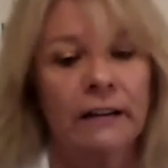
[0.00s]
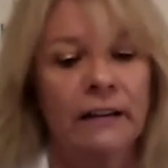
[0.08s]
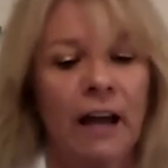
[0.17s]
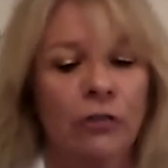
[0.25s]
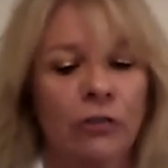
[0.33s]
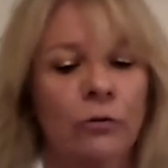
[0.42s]
the
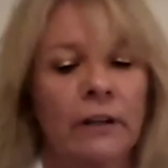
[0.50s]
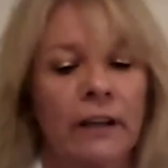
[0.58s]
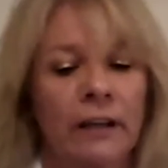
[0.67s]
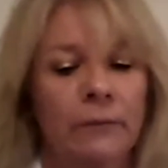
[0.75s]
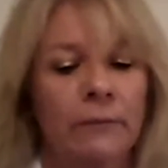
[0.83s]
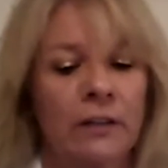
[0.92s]
actual
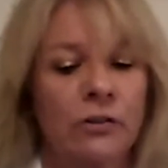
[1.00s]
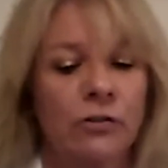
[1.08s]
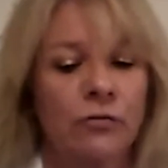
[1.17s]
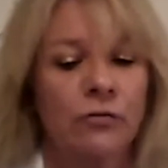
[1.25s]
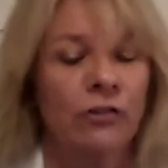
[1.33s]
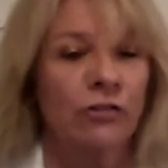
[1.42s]

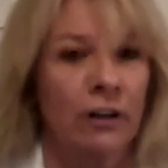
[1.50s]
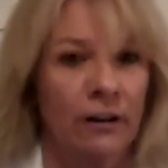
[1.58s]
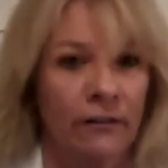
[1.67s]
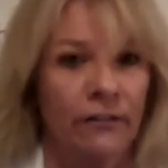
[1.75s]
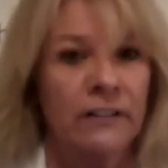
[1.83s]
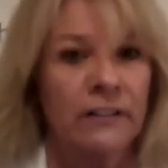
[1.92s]
administration
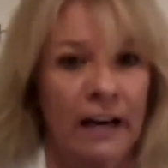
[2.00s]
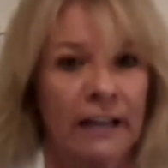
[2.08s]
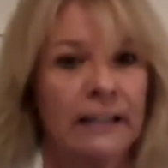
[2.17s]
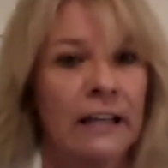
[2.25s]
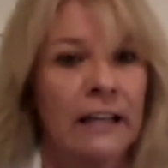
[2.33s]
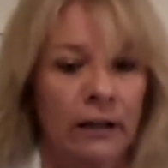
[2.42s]
of the technique